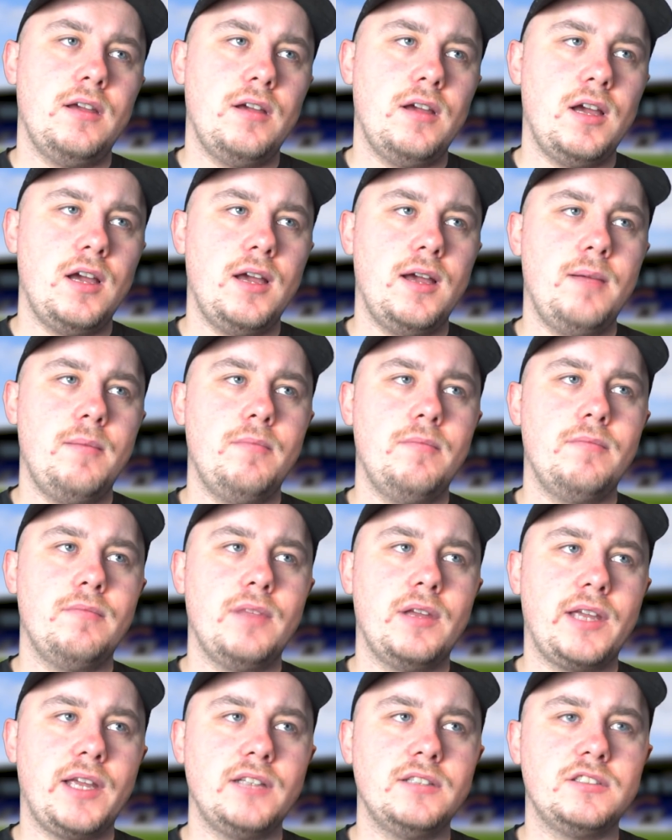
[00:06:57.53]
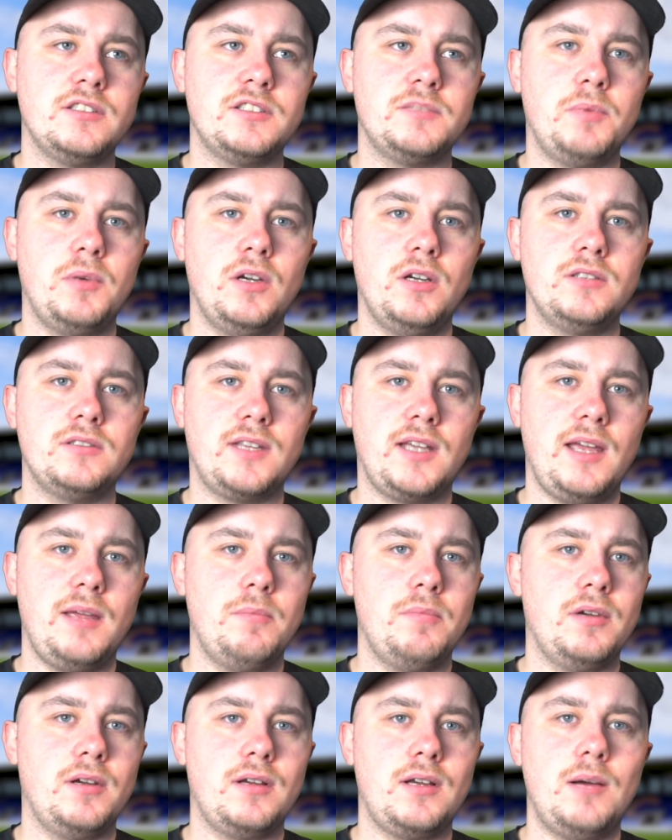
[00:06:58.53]
um, against the Spurs
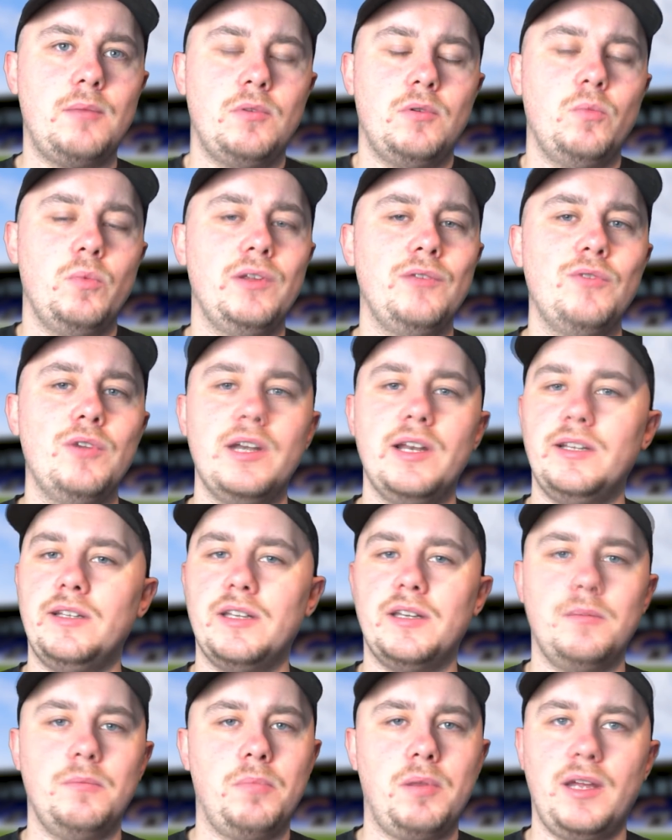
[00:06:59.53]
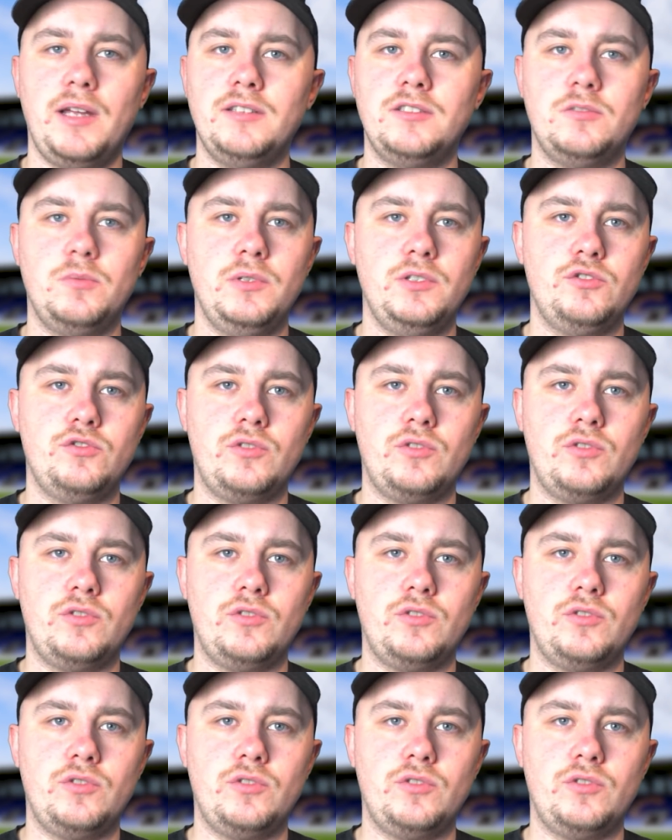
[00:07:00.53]
game, but come on, we really didn't play to his